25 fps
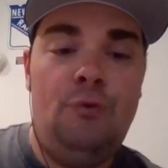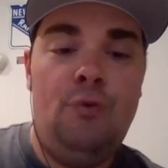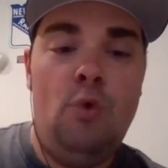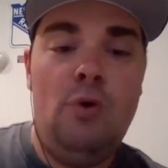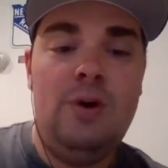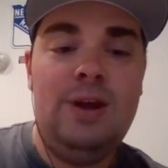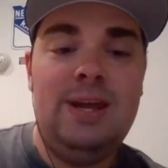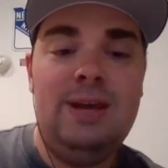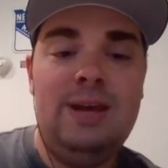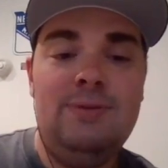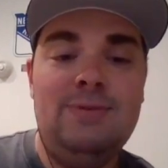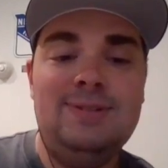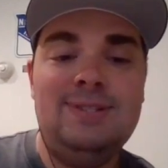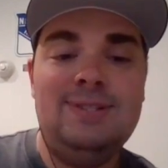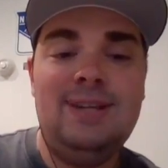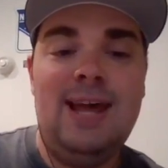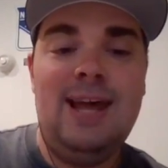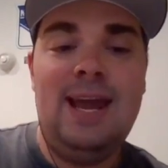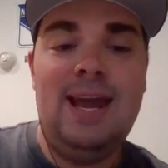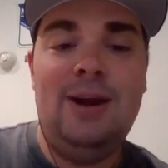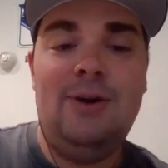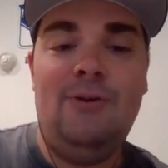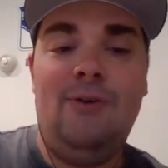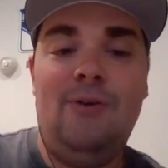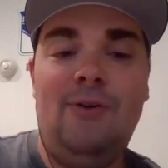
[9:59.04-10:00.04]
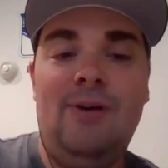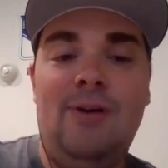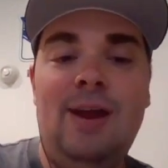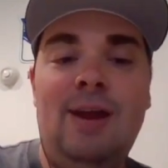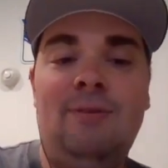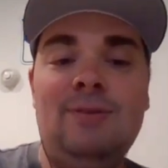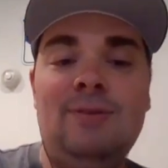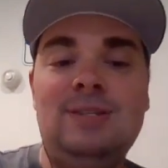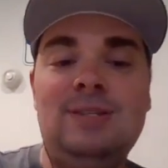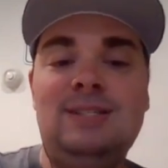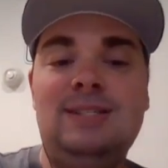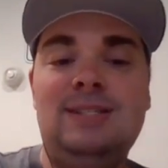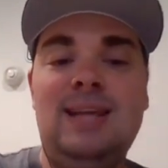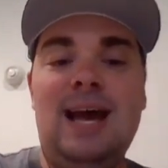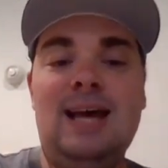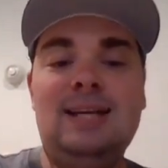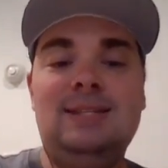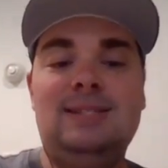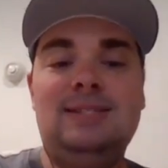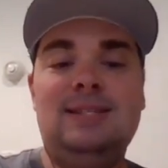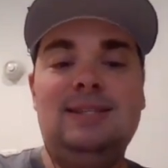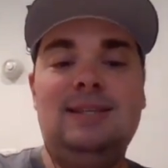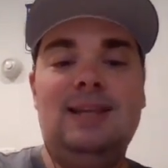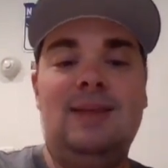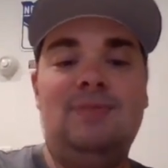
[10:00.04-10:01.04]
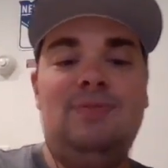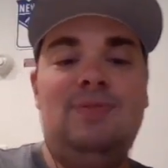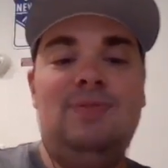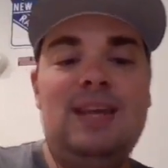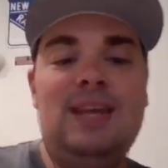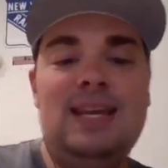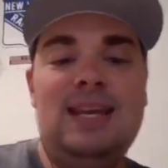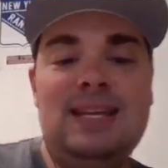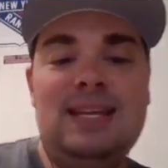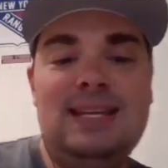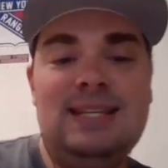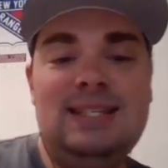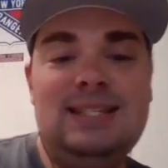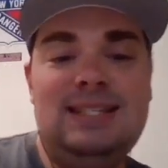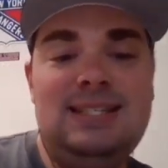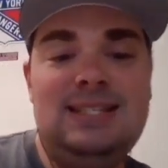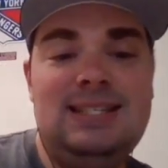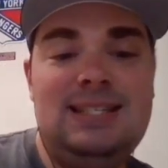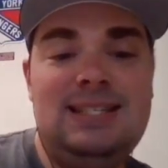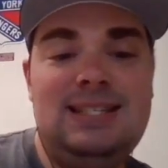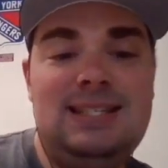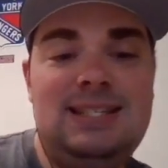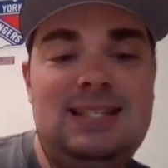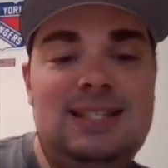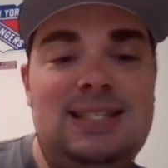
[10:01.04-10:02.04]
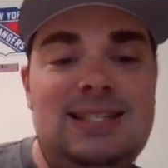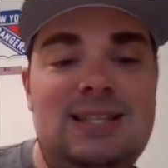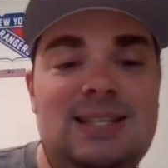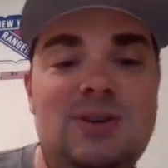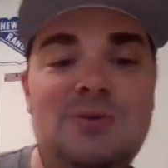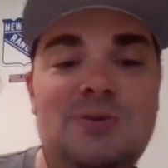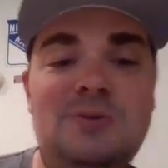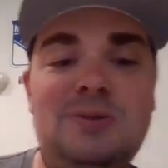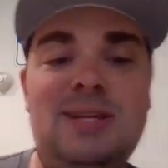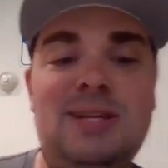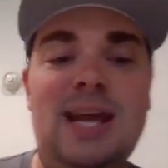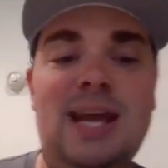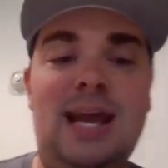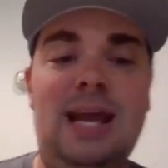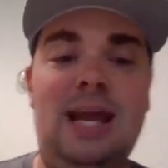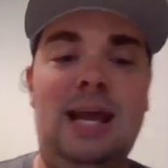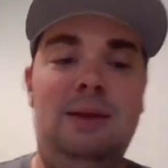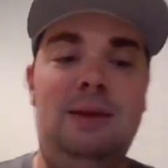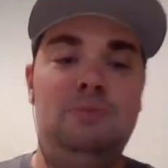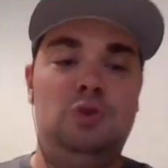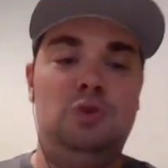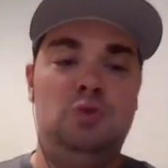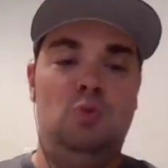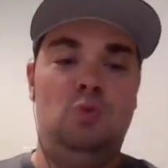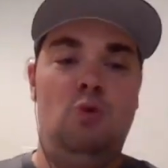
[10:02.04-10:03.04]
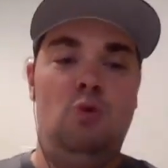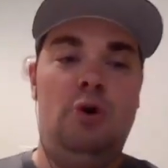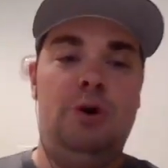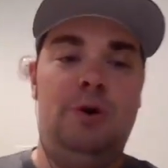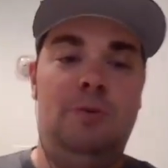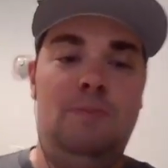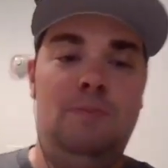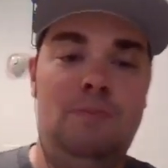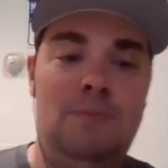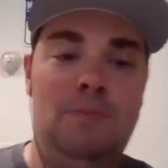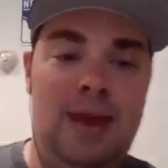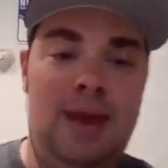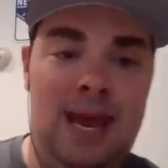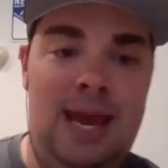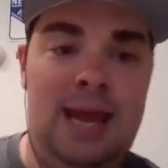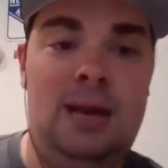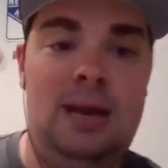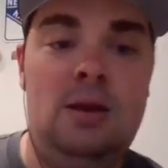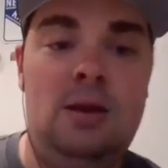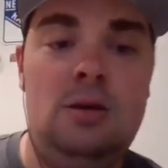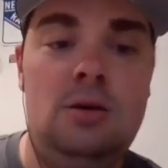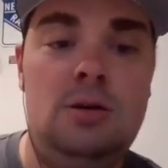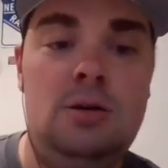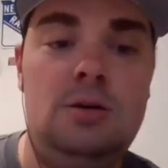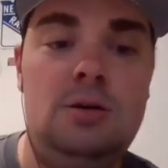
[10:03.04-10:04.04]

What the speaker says: 4 years later, it was destined that these two teams would meet